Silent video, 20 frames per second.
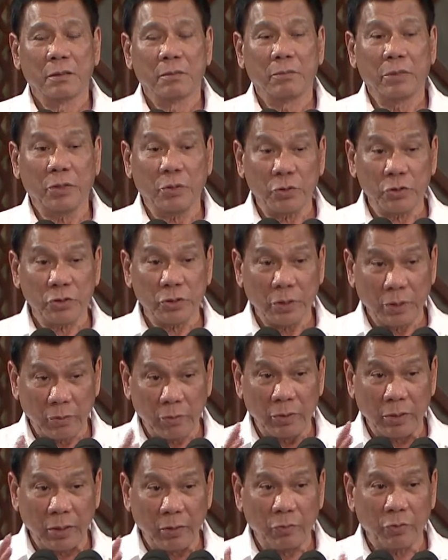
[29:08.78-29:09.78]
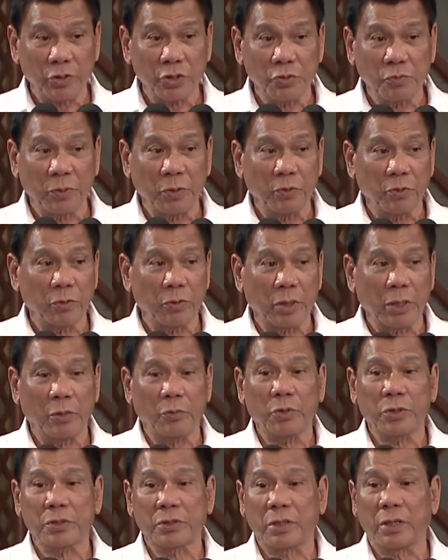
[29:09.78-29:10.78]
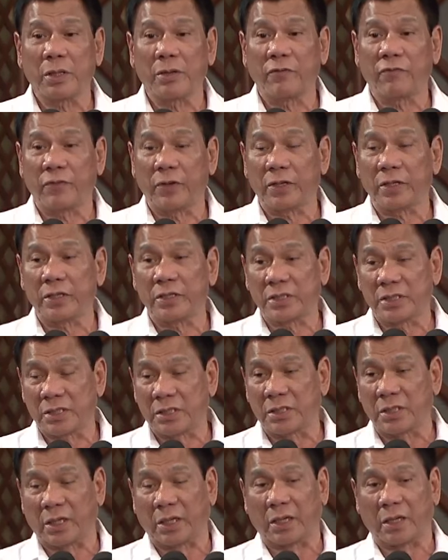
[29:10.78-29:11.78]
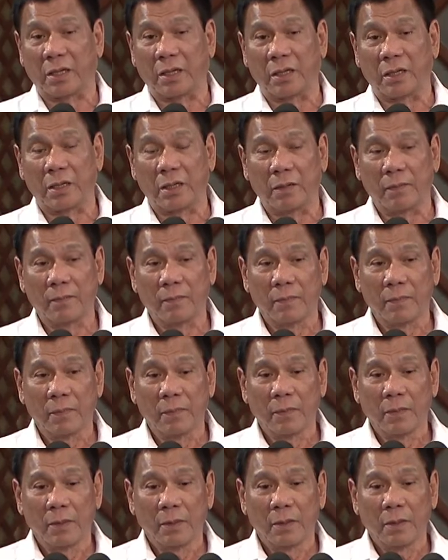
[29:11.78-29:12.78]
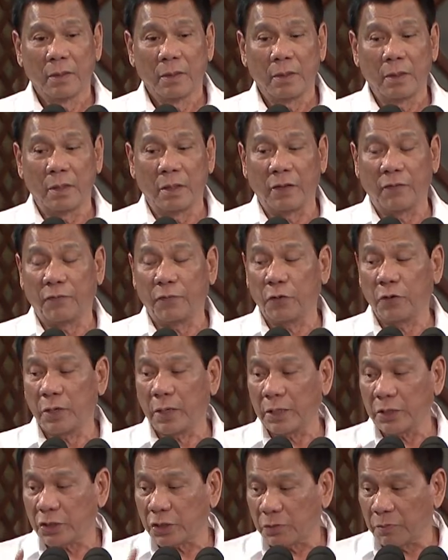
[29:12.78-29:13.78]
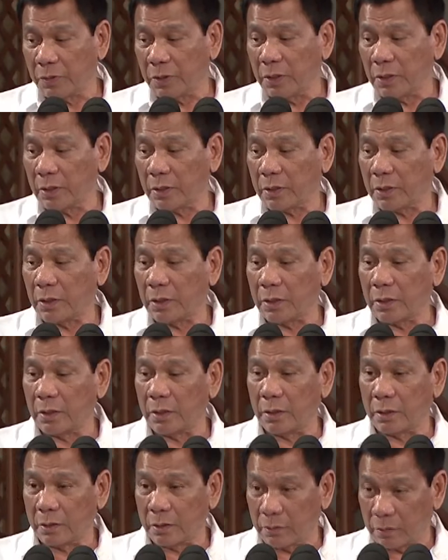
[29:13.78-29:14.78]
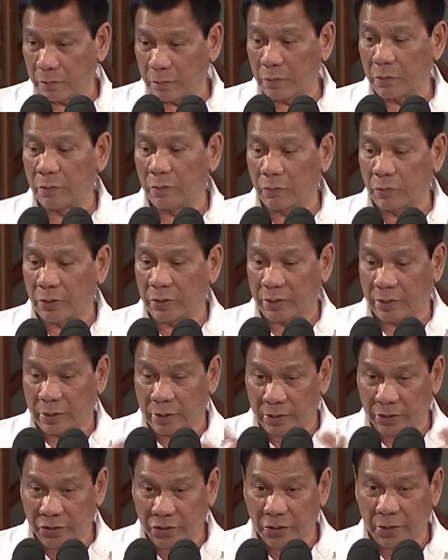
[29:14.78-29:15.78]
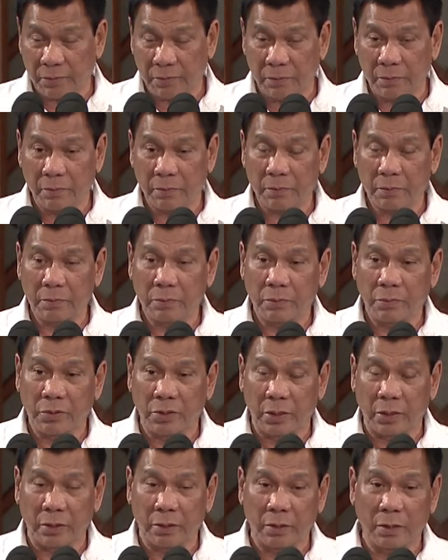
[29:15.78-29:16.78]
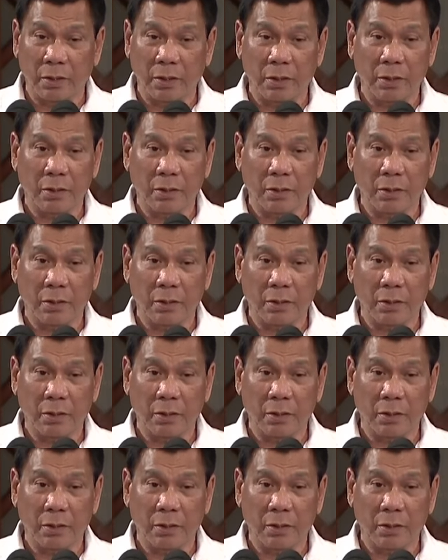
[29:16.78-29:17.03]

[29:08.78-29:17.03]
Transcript: Because when I was mayor, I was really very strict. And if you'd ask me that, were there some dead